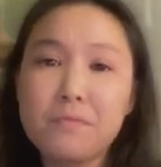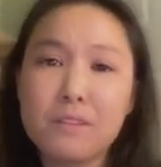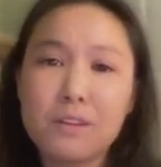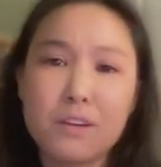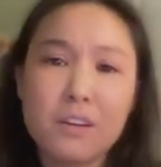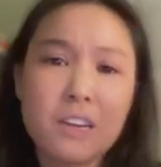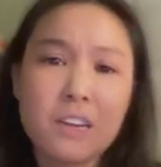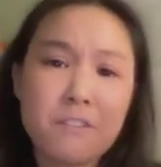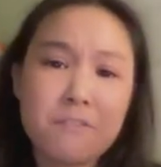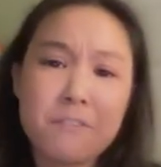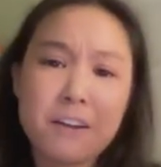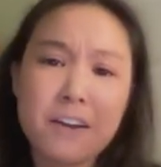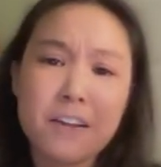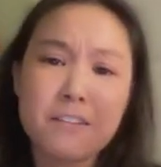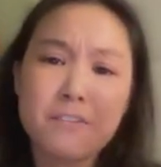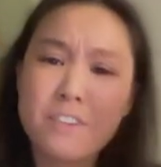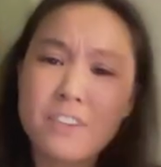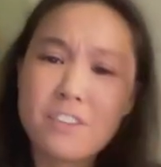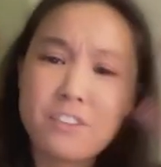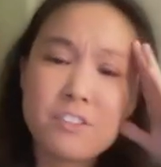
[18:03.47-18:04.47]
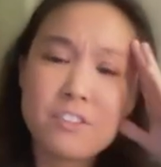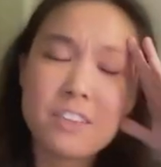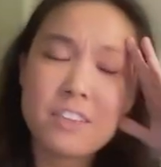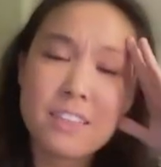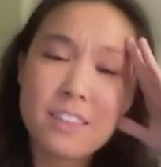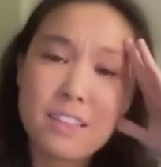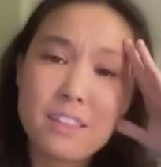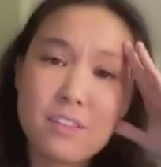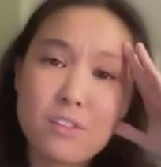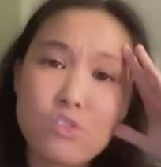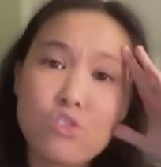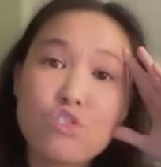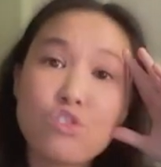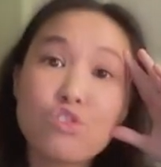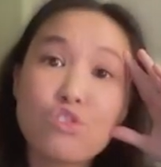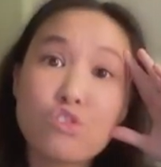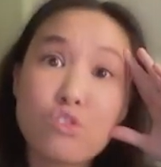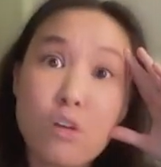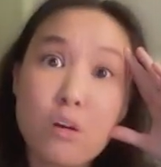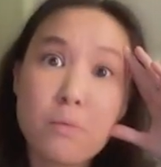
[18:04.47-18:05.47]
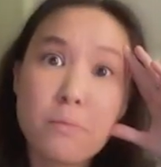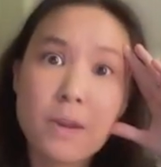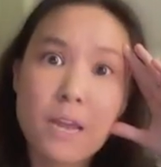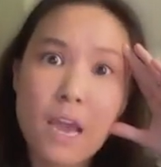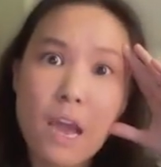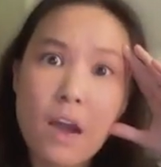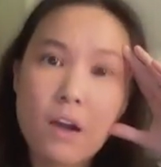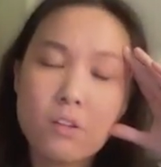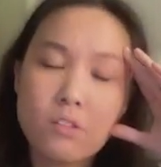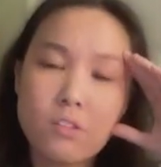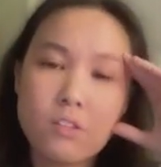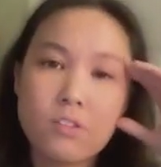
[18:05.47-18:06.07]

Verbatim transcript: you're going to find eventually that there's just so many how